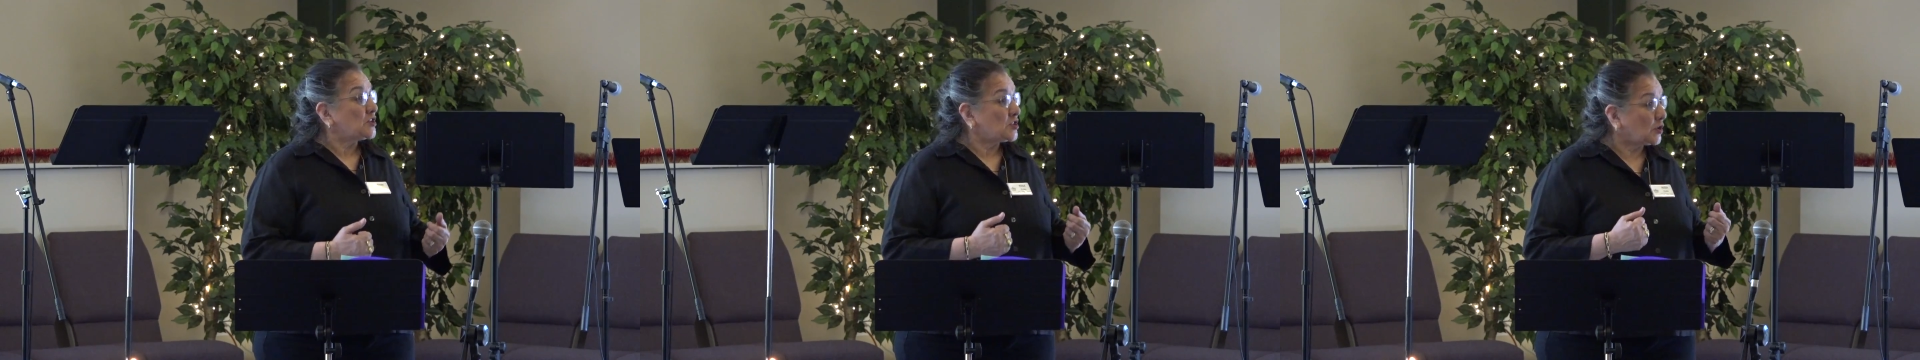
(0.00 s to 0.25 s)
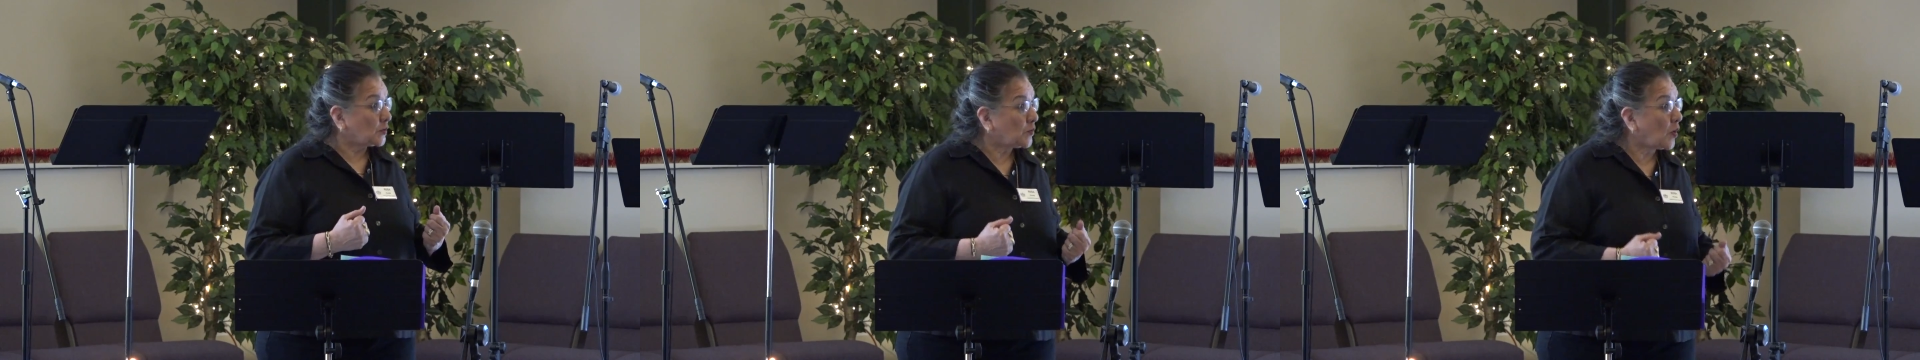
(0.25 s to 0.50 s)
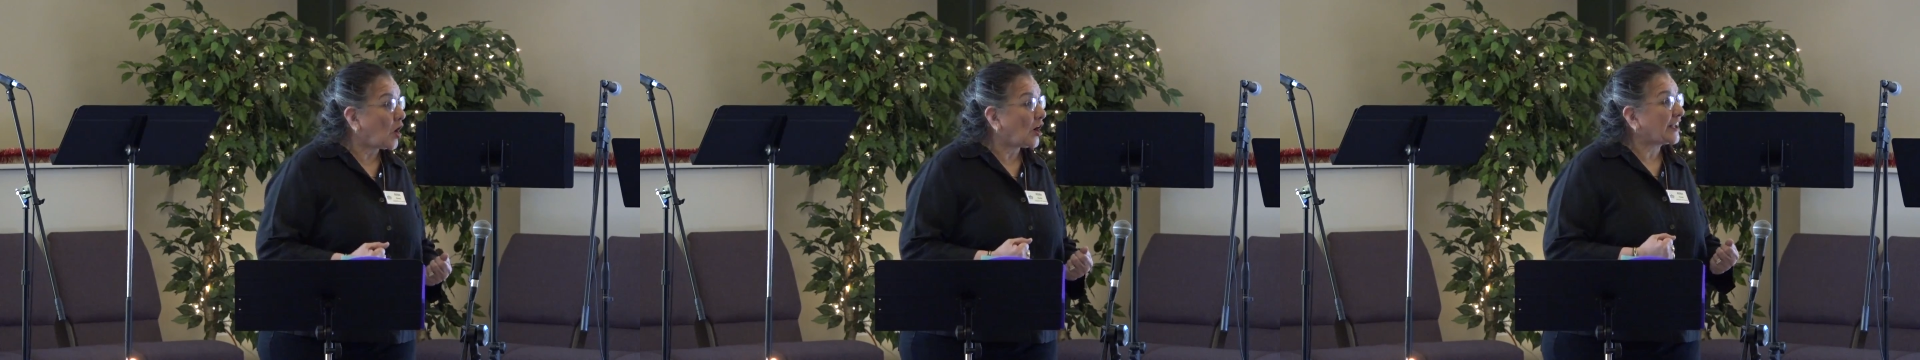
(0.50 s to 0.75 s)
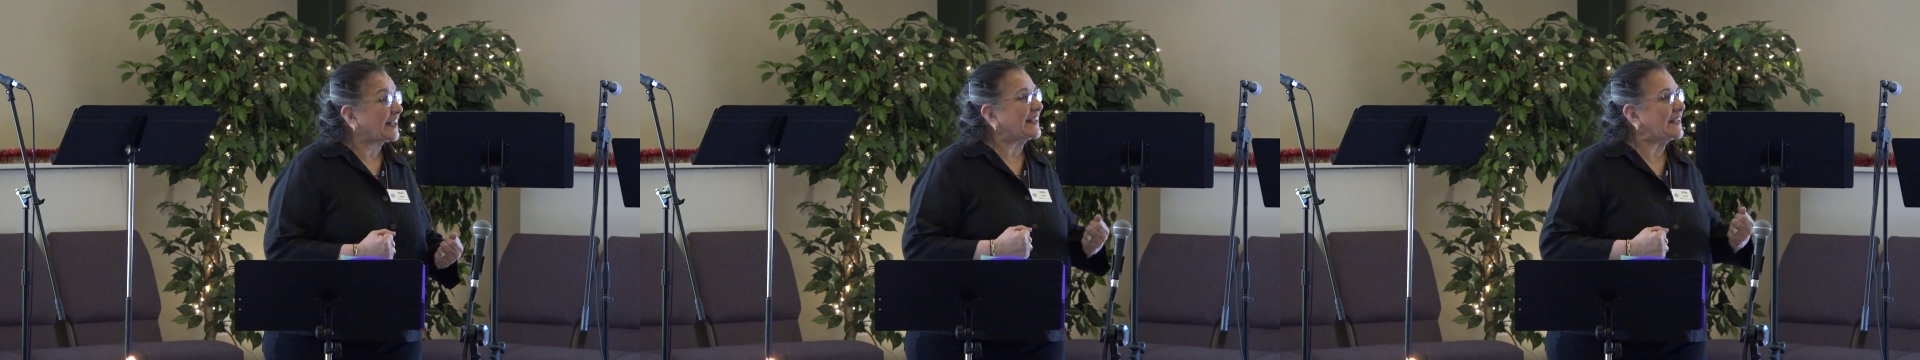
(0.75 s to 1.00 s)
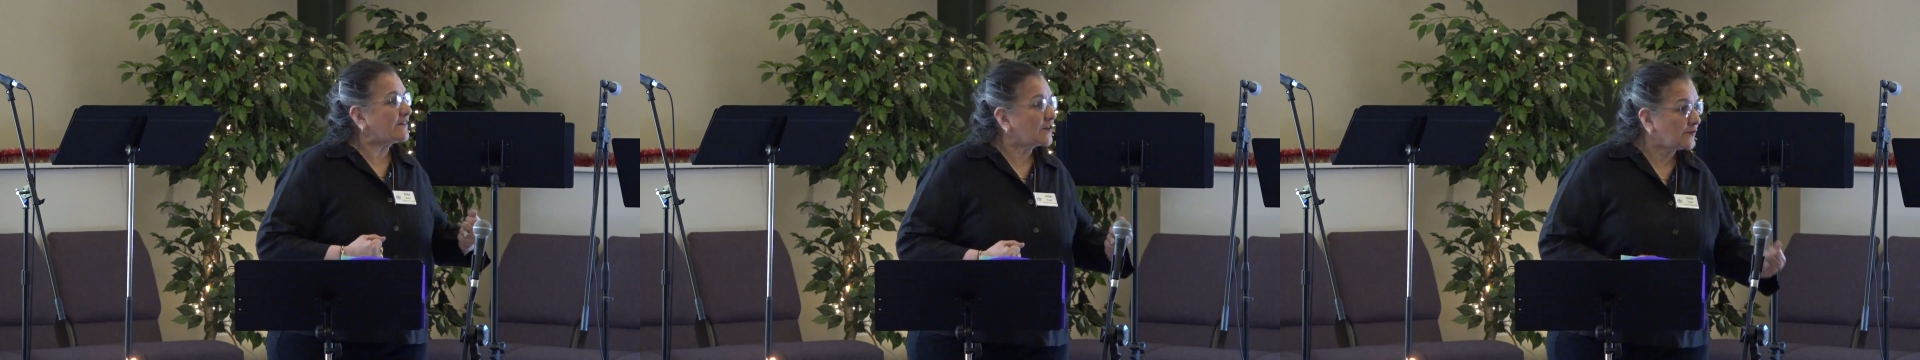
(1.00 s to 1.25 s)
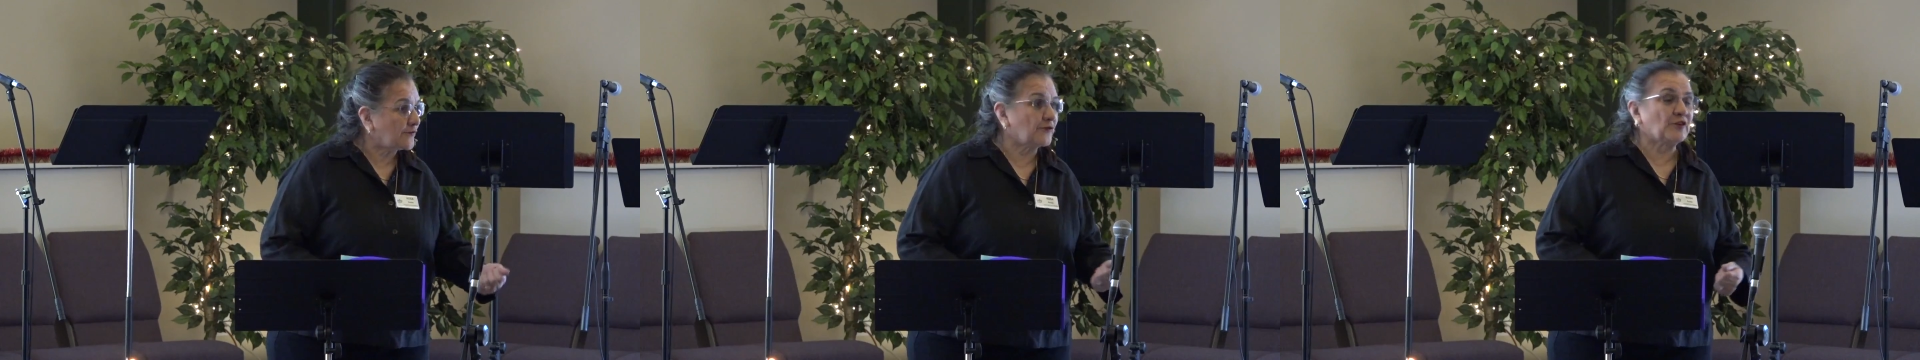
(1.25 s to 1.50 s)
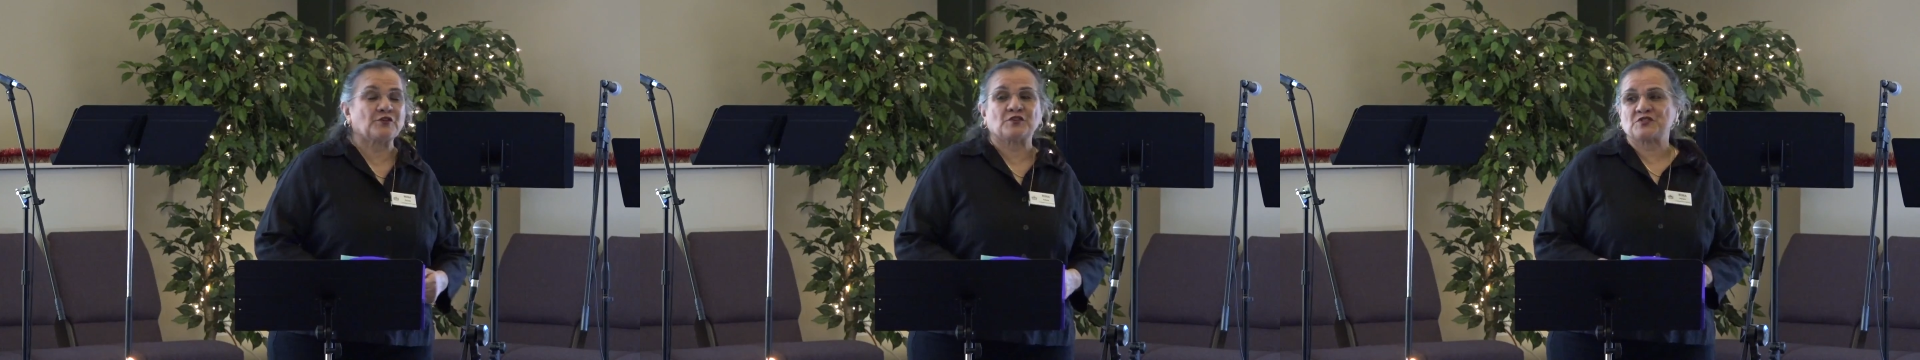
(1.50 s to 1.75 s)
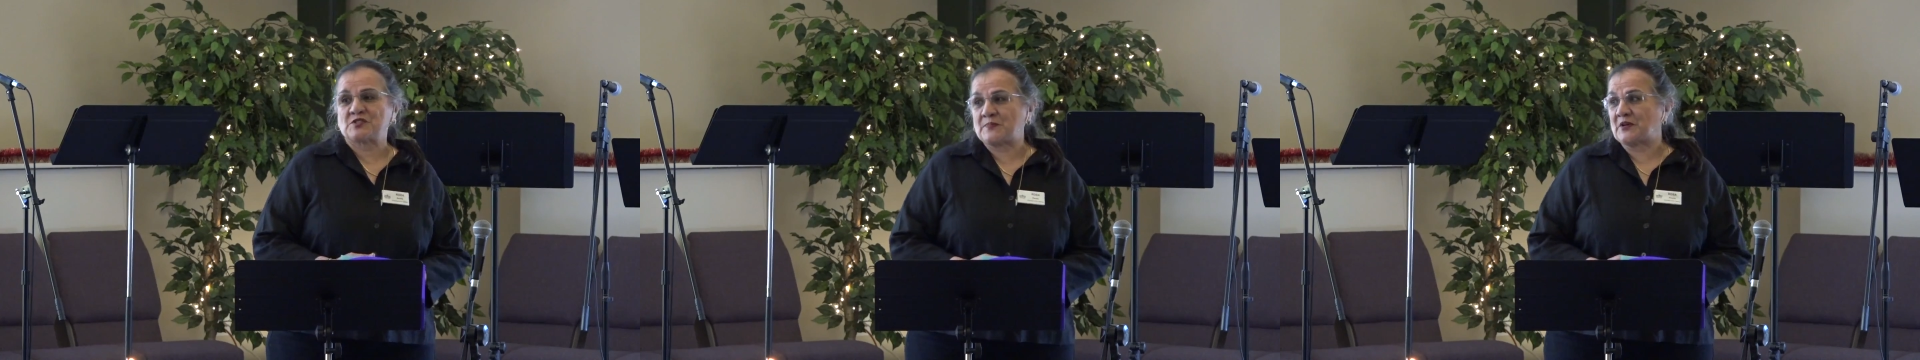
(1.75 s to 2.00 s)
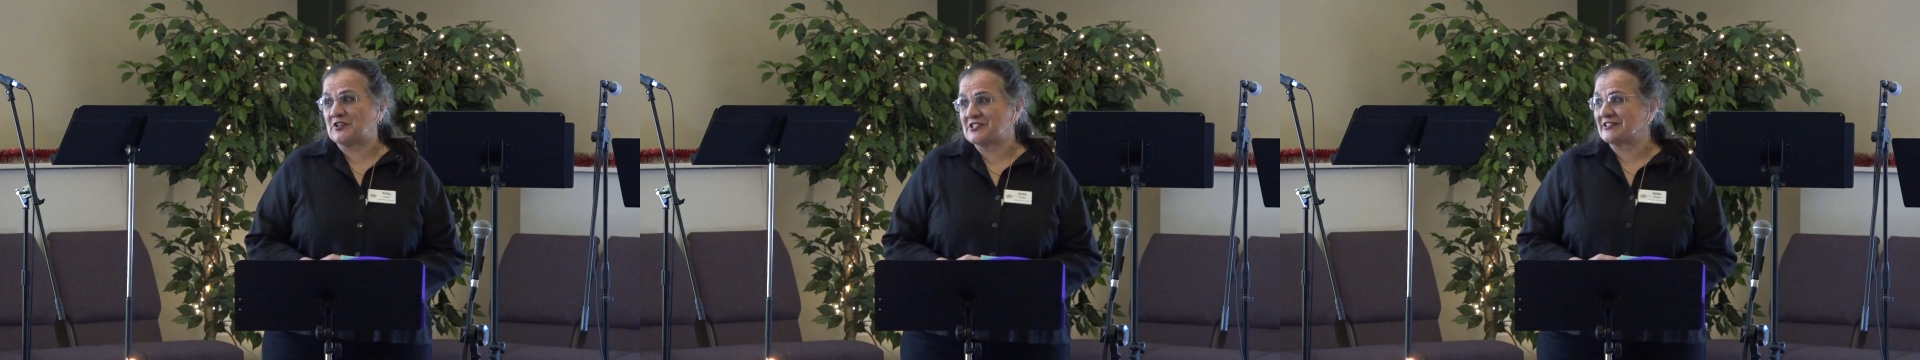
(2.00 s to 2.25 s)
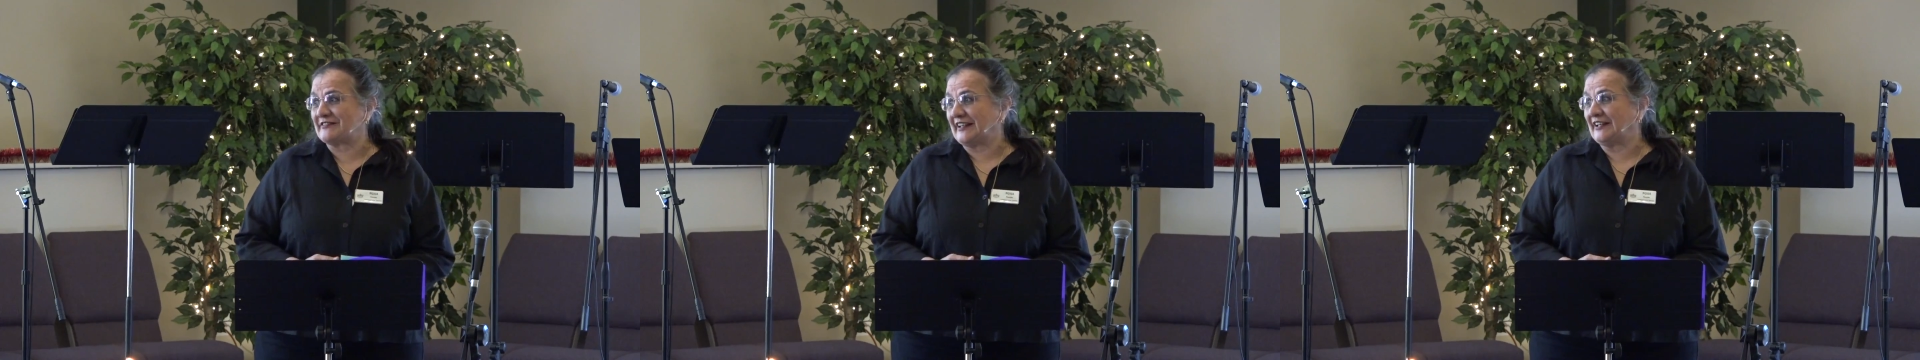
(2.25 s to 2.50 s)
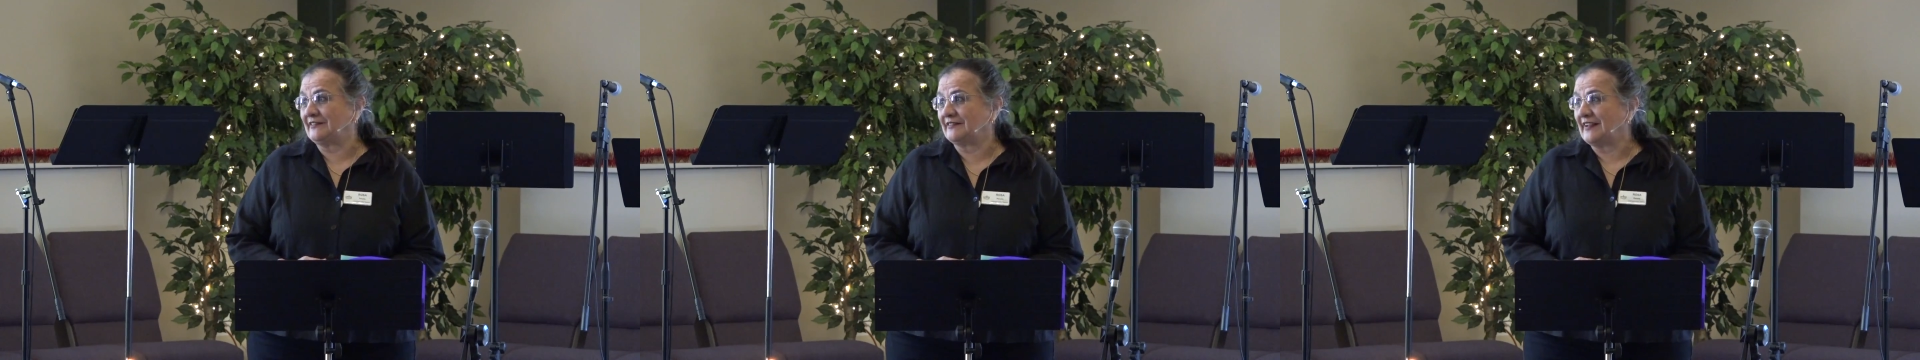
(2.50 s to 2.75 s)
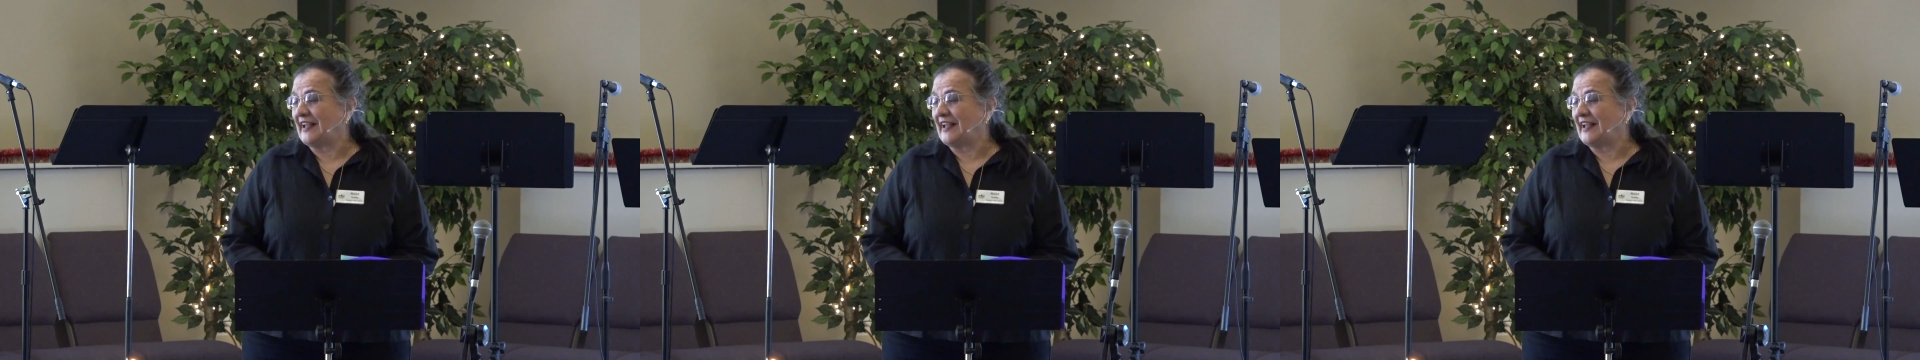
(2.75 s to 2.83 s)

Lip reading: to walk even further spiritually